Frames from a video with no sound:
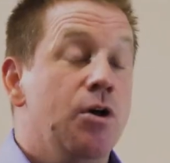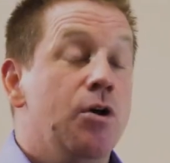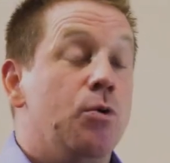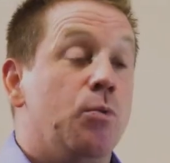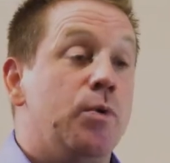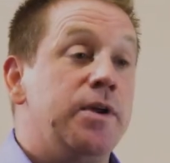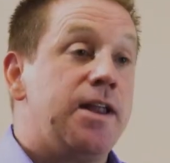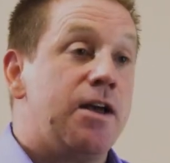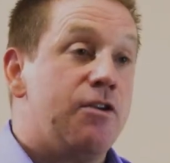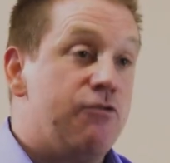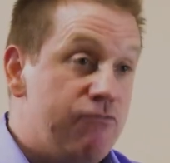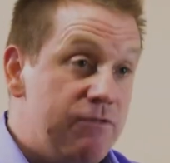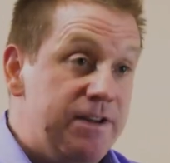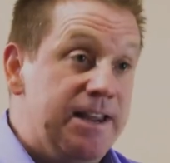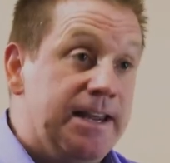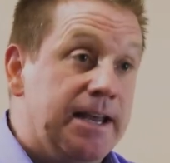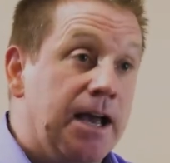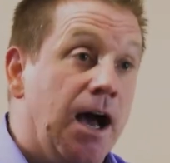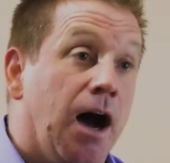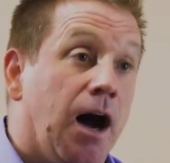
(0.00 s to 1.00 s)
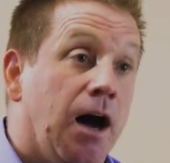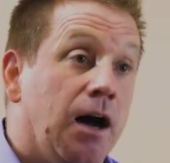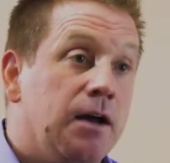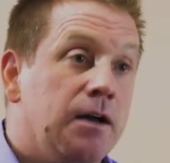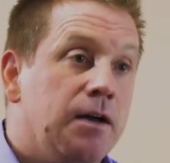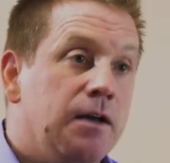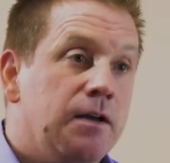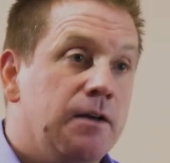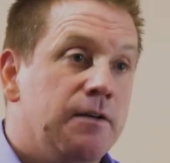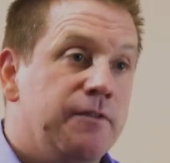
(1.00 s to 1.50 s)
We now recut
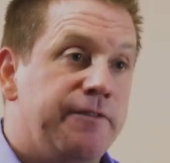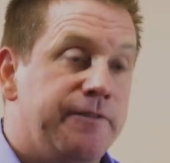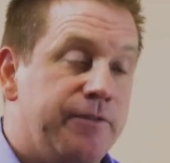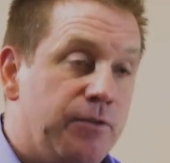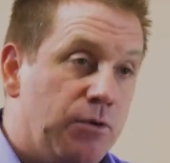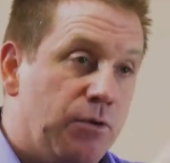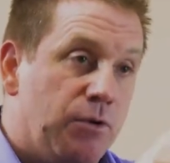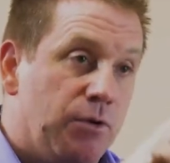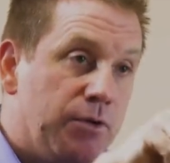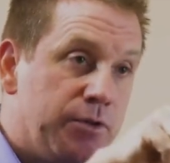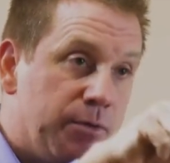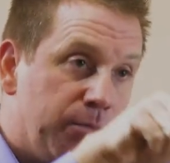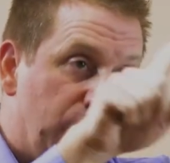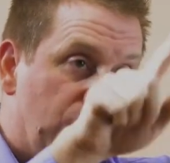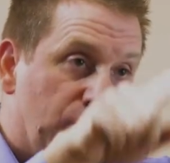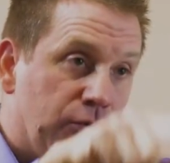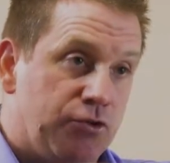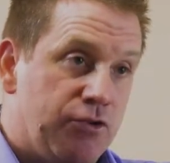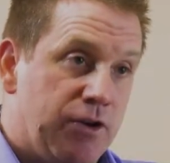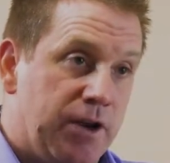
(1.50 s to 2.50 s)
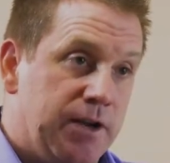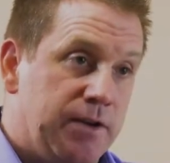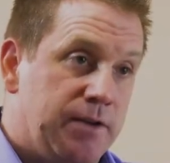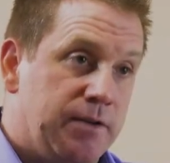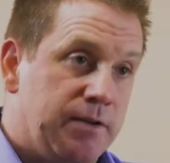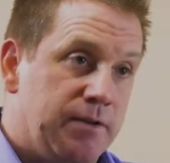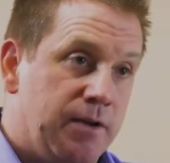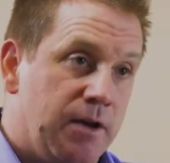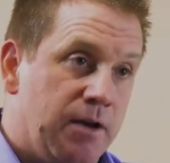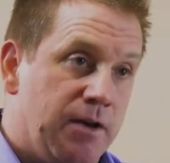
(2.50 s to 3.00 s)
for the portrait
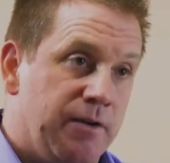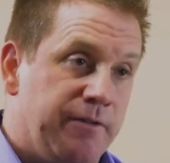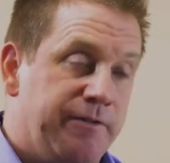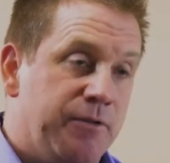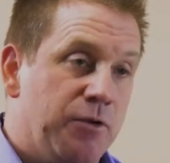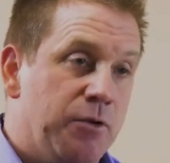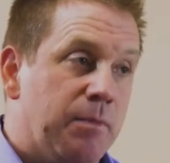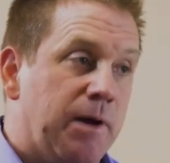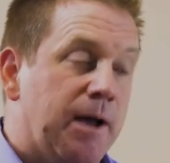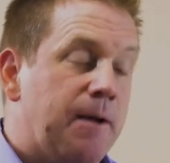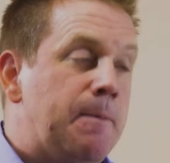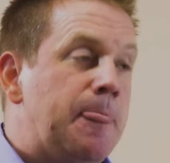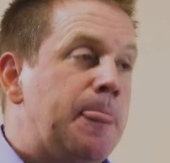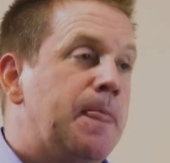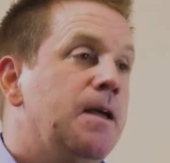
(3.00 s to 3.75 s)
format.